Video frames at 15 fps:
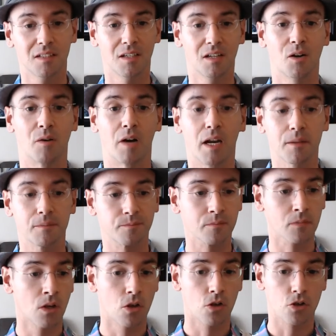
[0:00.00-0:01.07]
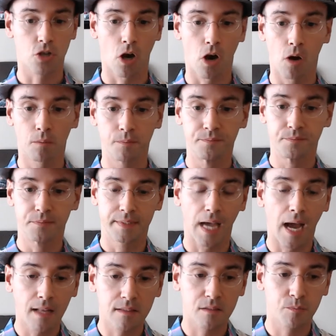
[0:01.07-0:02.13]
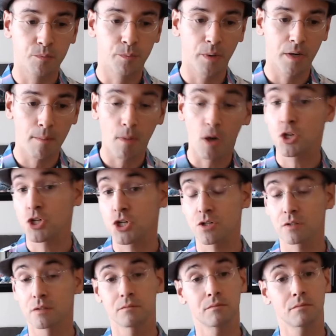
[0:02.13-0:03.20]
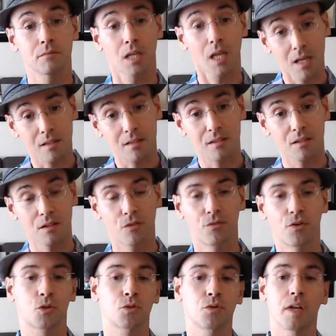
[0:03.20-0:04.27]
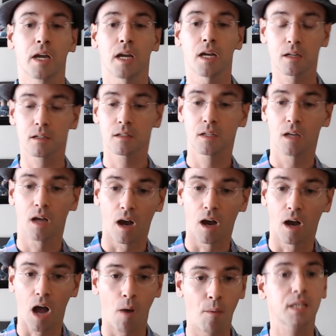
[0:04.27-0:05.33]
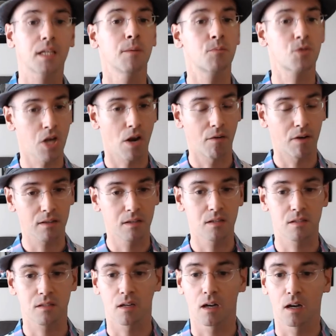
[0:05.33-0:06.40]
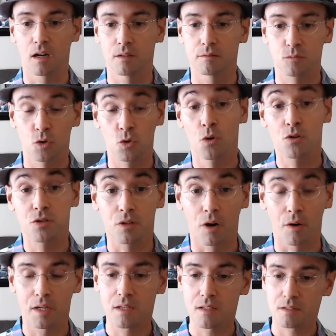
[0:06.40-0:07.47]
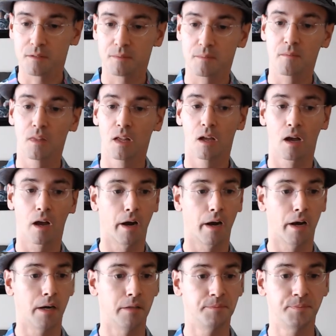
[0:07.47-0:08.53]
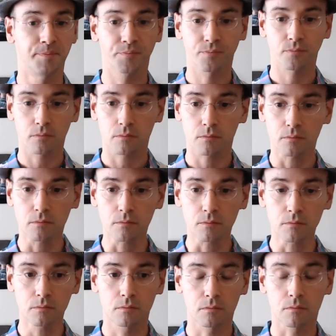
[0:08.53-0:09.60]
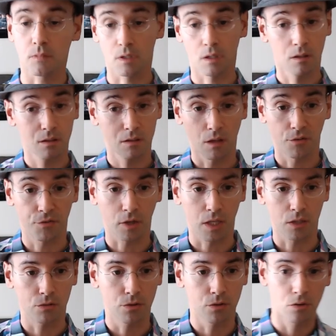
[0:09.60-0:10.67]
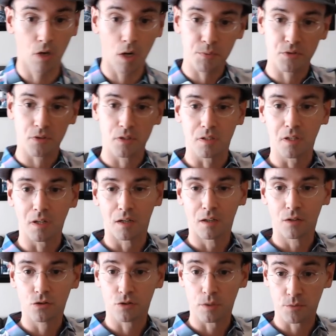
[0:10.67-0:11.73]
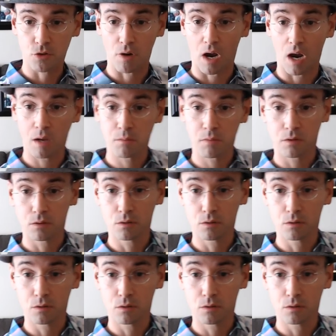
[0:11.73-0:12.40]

Right? So that's pretty much it for today. I will keep sharing these cool stories. Don't forget to, subscribe.